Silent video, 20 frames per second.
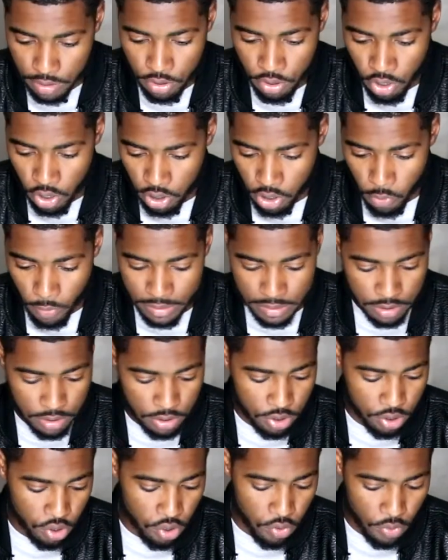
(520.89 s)
You don't know what
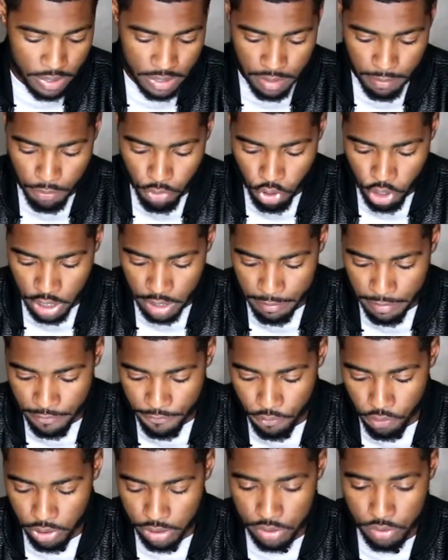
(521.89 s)
to do in the morning
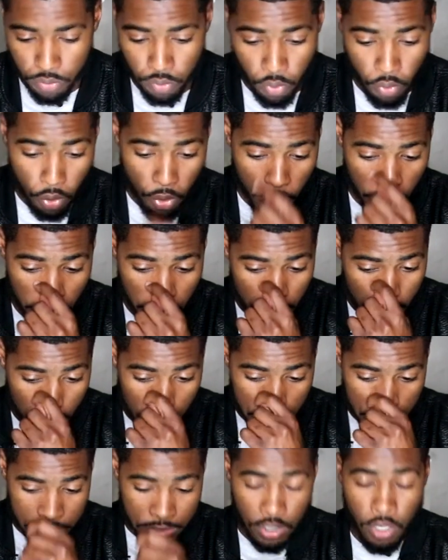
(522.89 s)
before school.
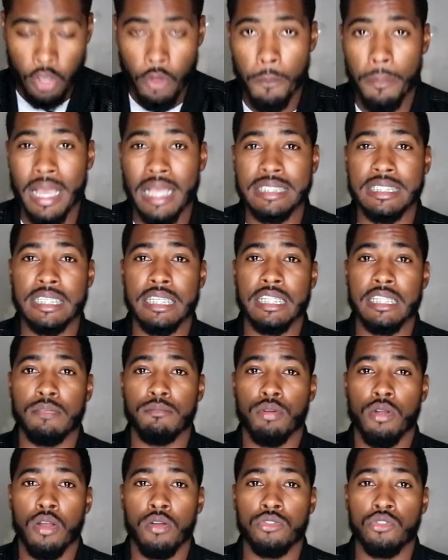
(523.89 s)
So basically,
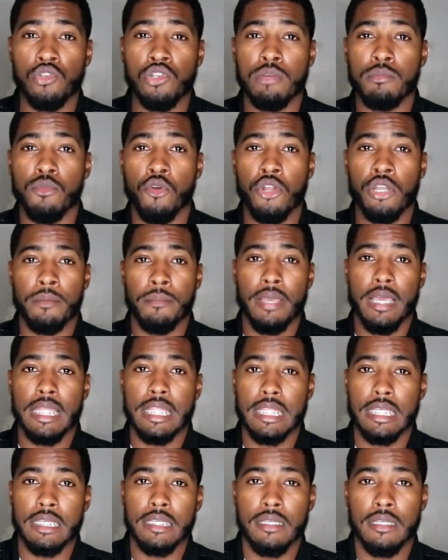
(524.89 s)
bro, do the morning
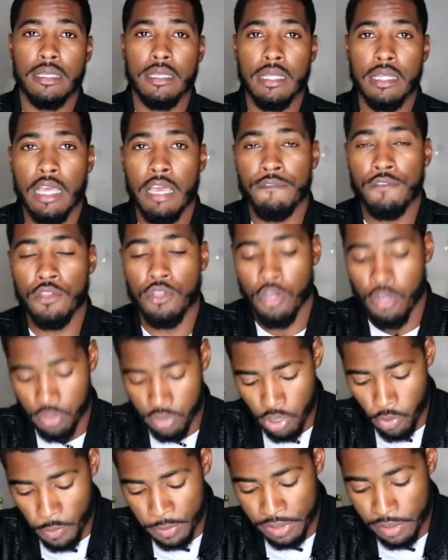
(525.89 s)
method. If you
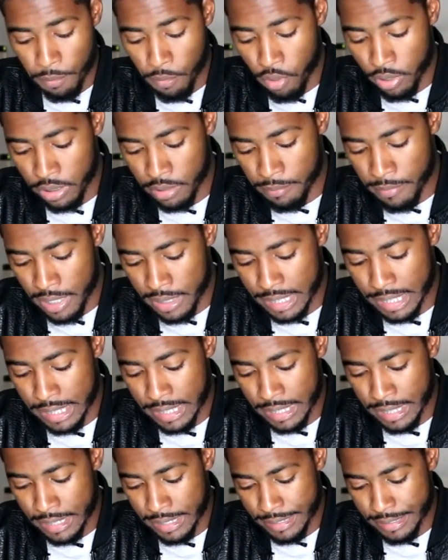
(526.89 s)
don't know what the morning method
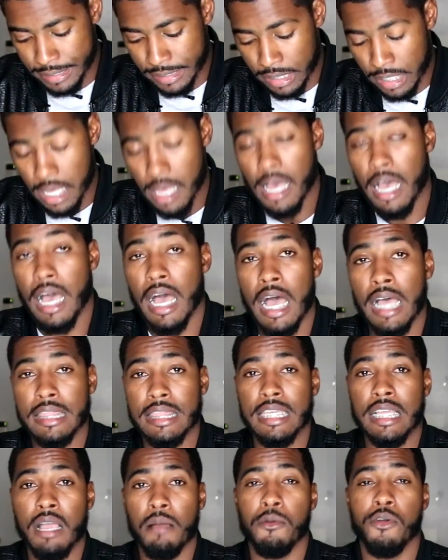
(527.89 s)
is, I
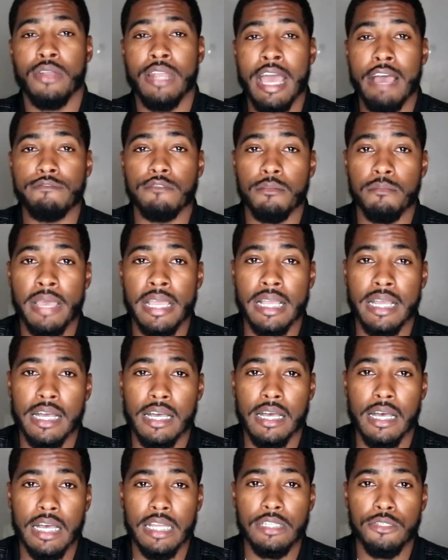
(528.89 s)
think I'm gonna have to make
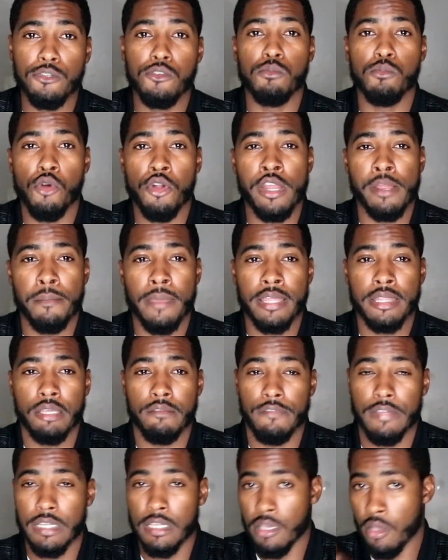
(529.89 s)
a, a new morning
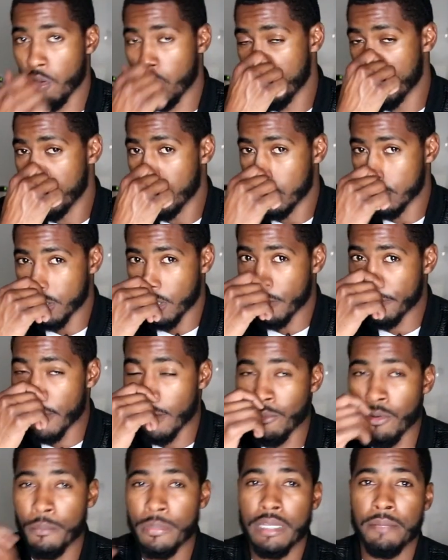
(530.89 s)
method video. So if
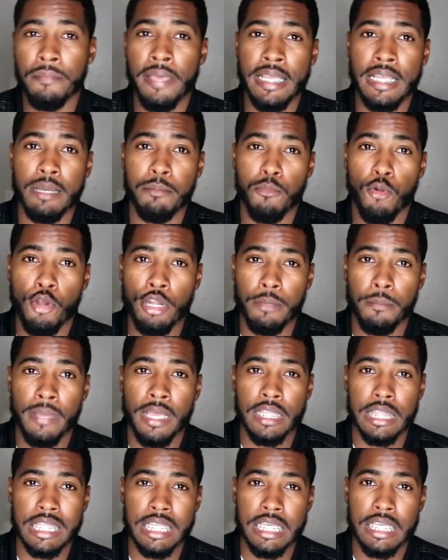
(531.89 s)
y'all want me to make a morning
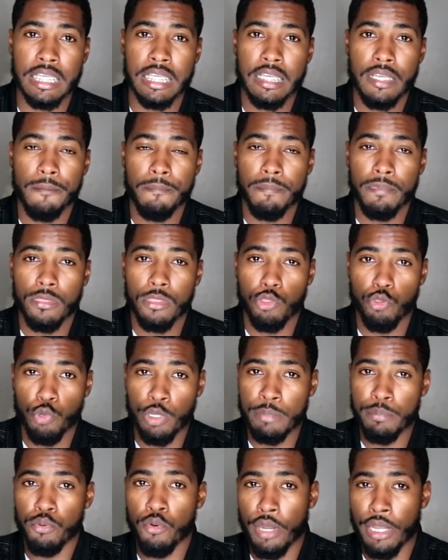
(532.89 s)
method
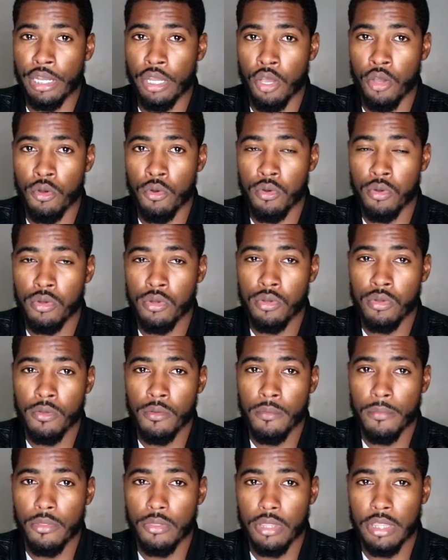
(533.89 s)
3.0,
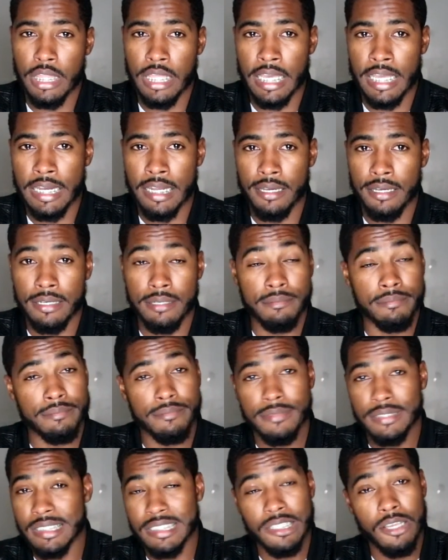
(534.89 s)
then
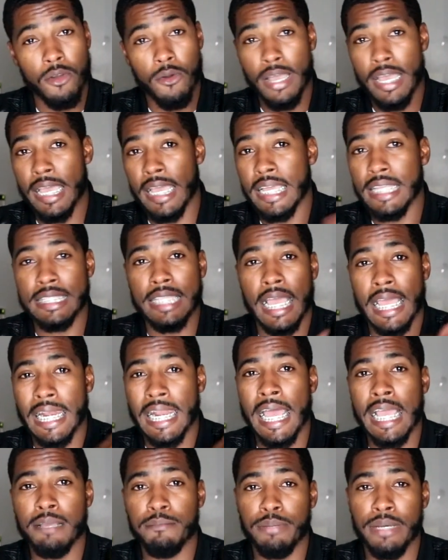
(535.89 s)
um, go ahead, hit that
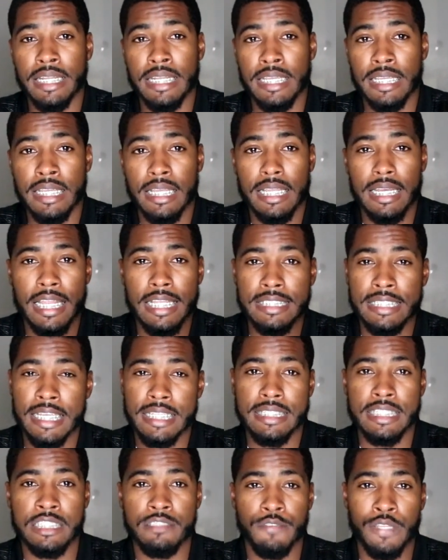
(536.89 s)
like button. Let's
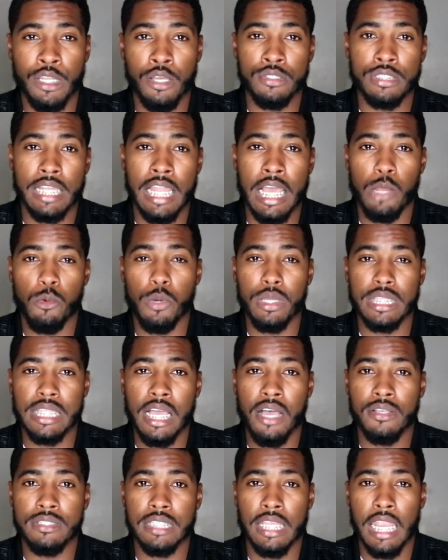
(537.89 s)
get this video to like
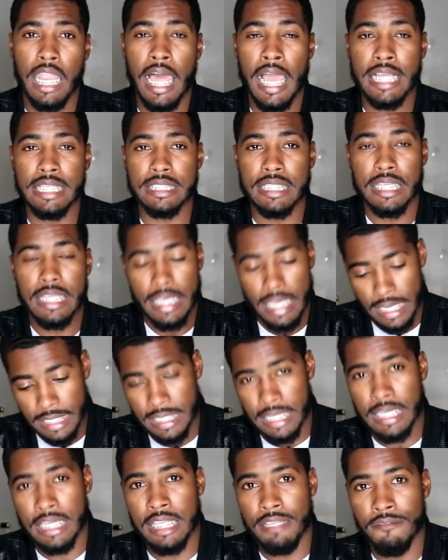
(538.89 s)
1,000 likes
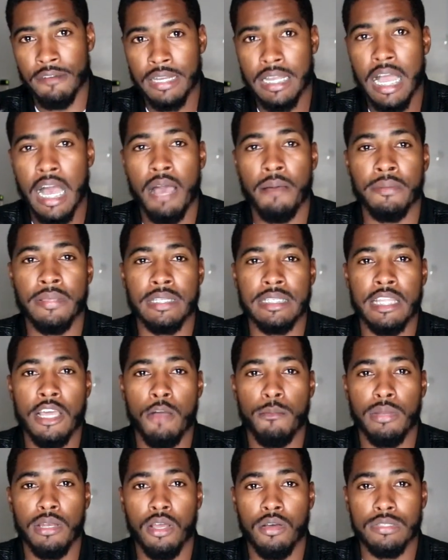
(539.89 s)
and then leave a comment
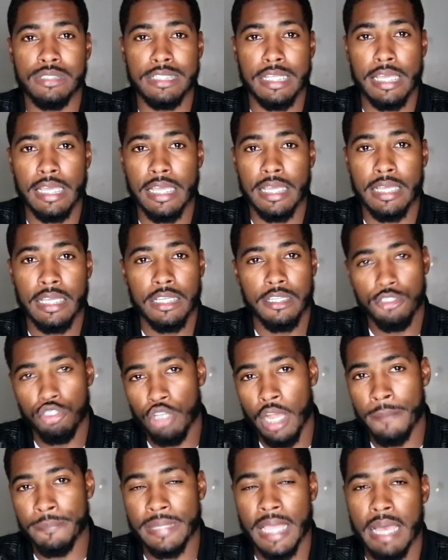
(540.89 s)
down below saying,
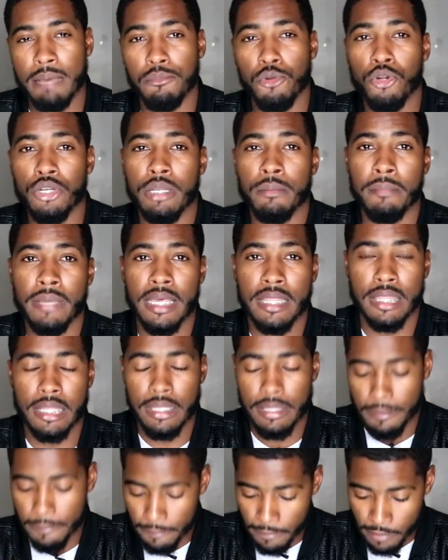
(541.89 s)
drop that morning method.